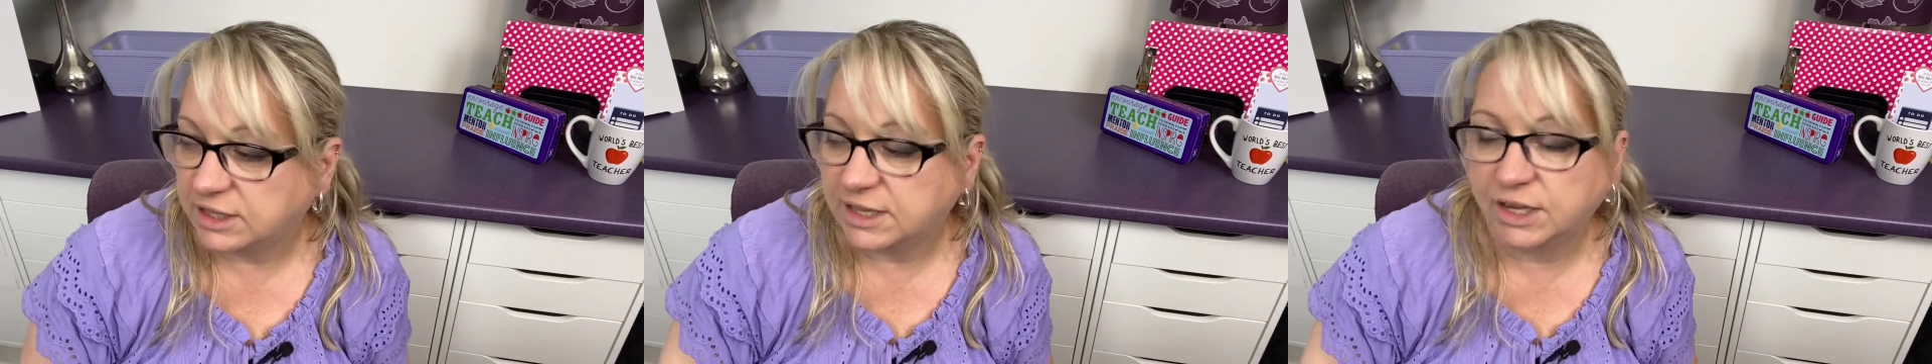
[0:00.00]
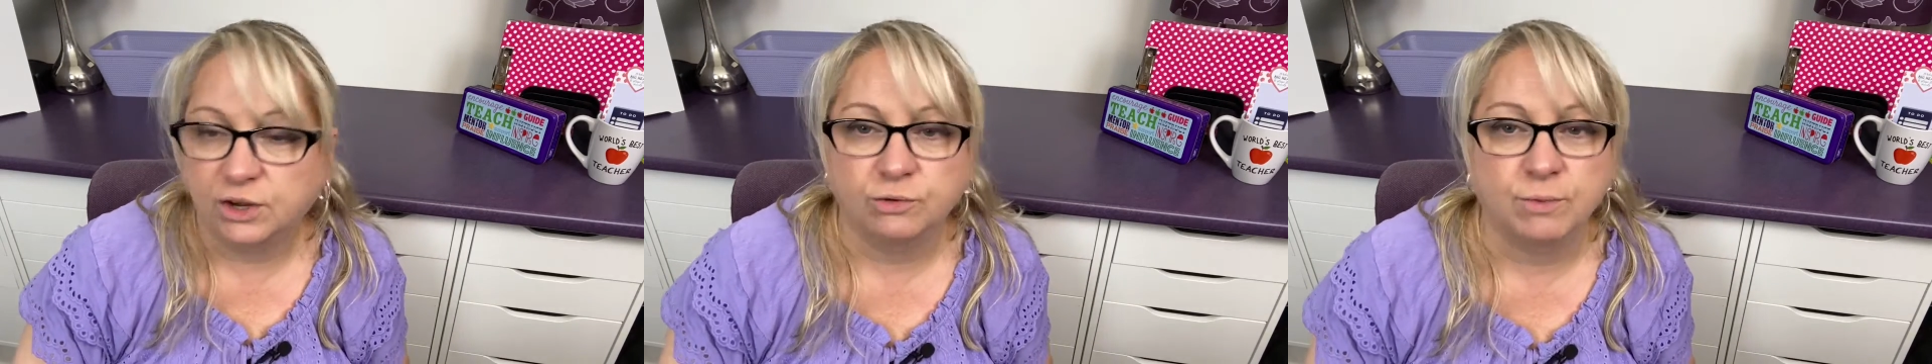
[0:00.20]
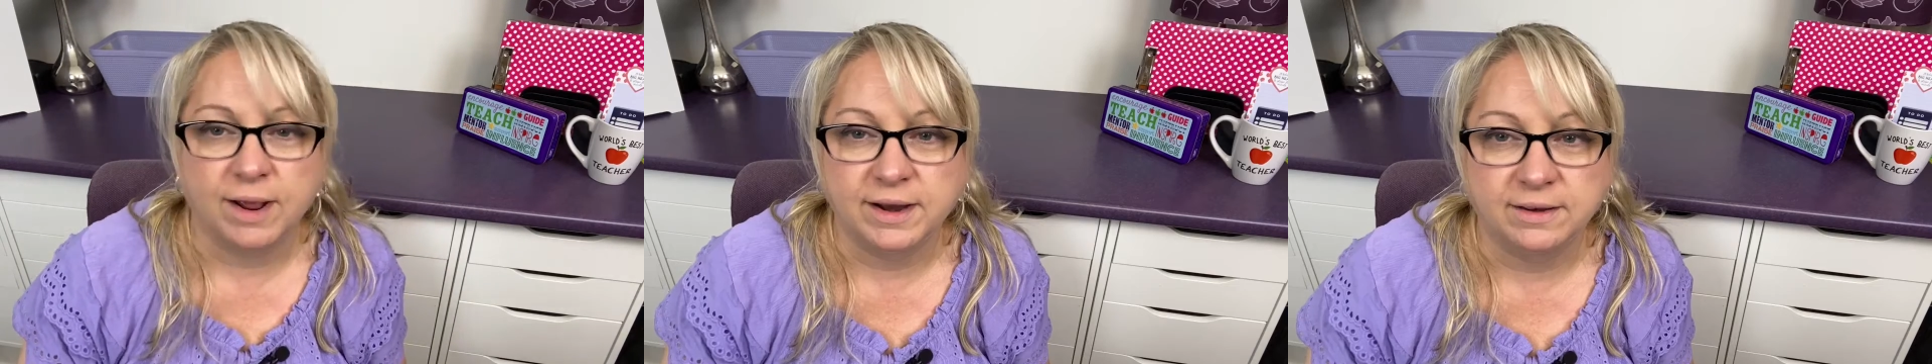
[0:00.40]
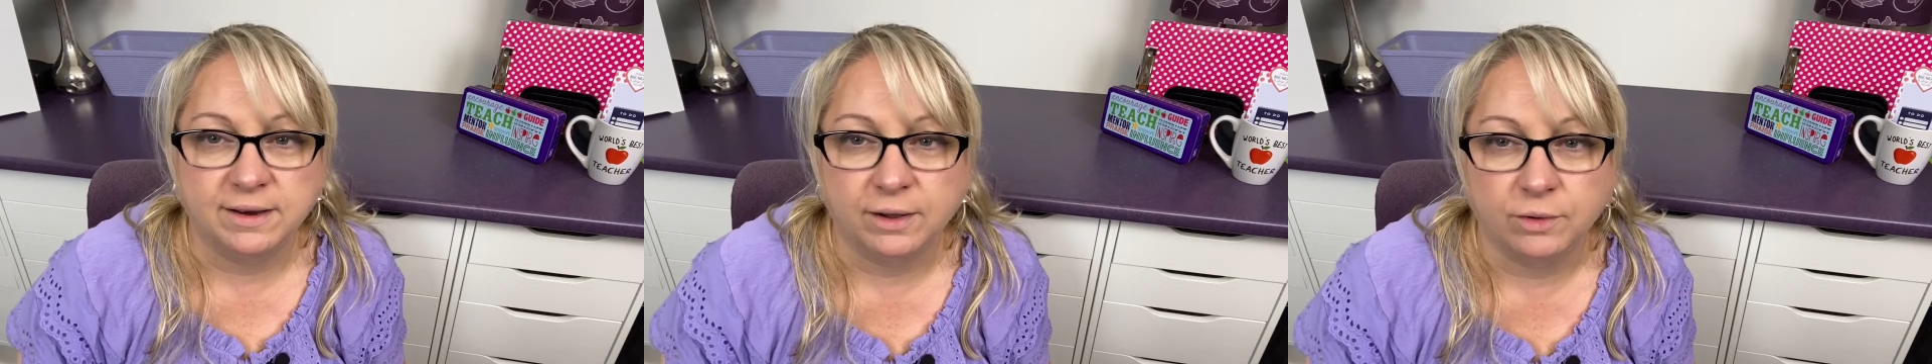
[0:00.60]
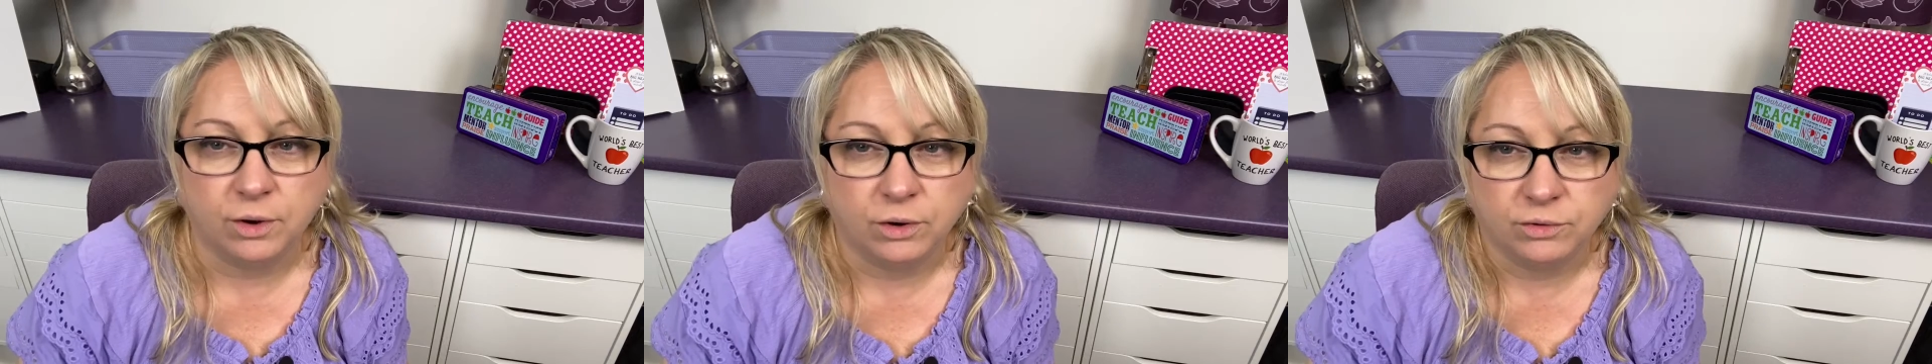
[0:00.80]
they could write it
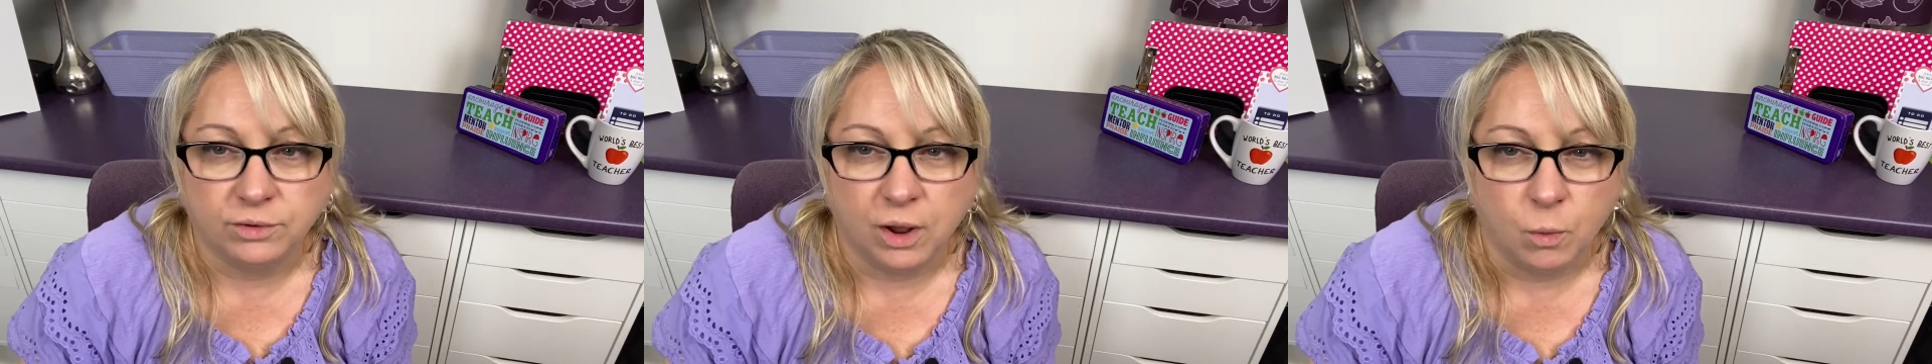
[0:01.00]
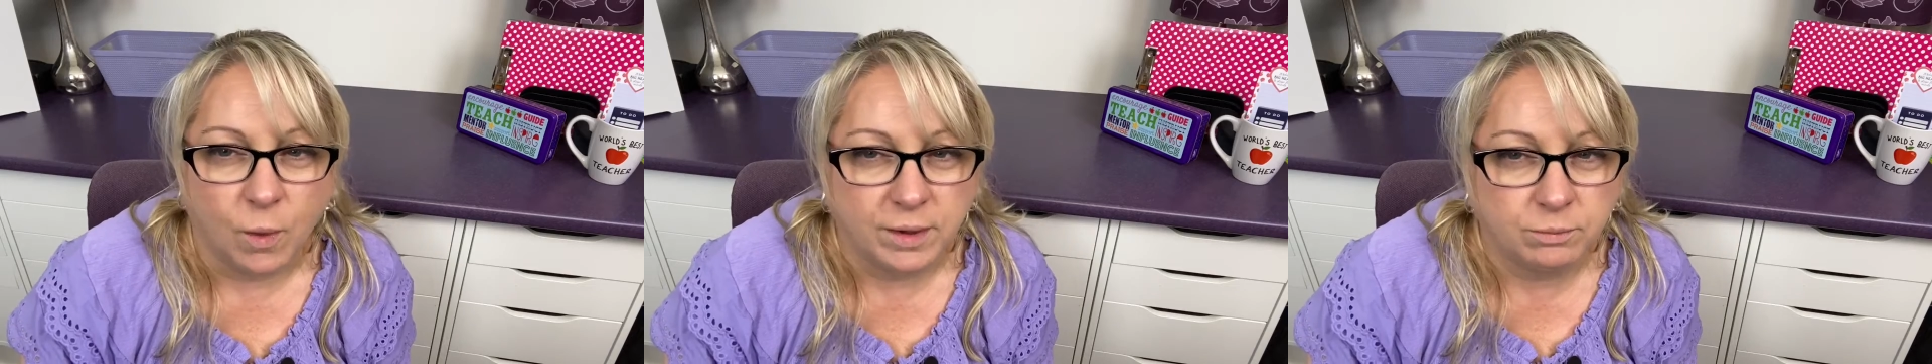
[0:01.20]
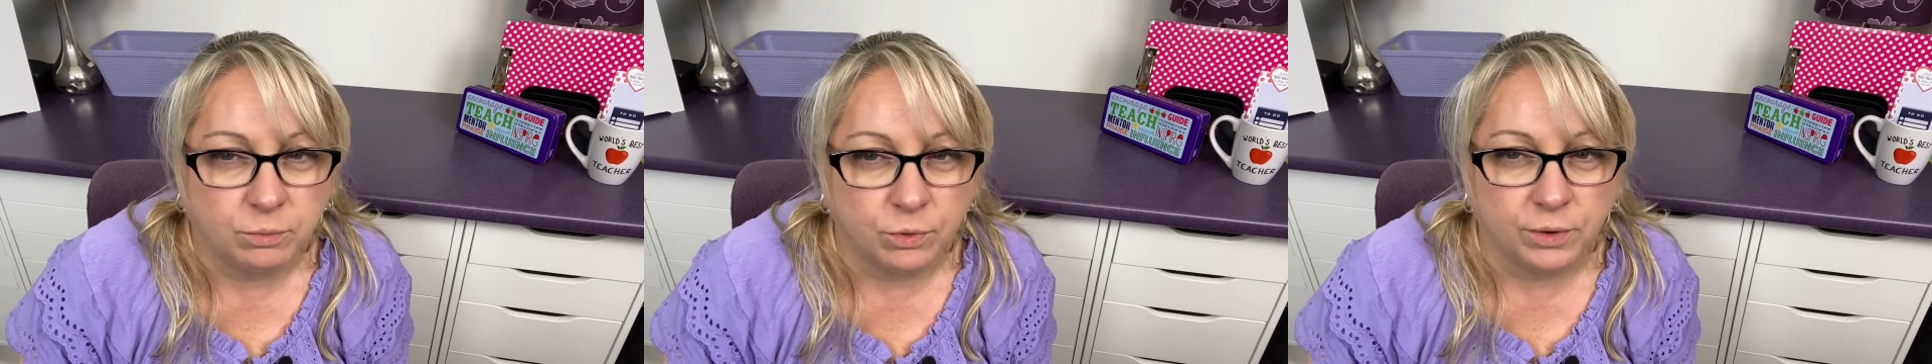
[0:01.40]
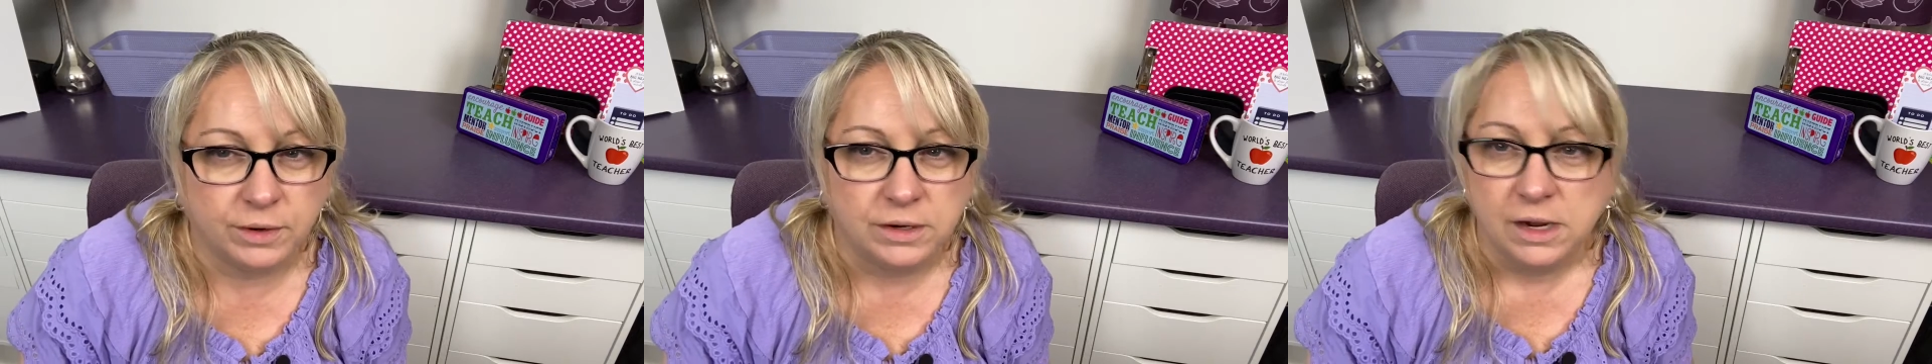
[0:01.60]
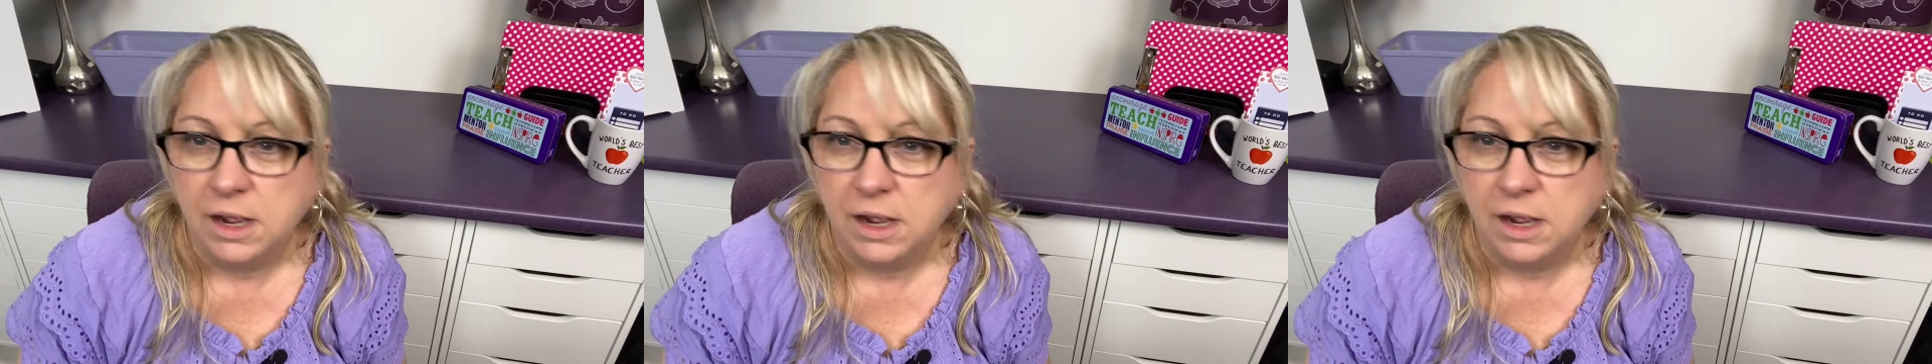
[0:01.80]
down on a whiteboard,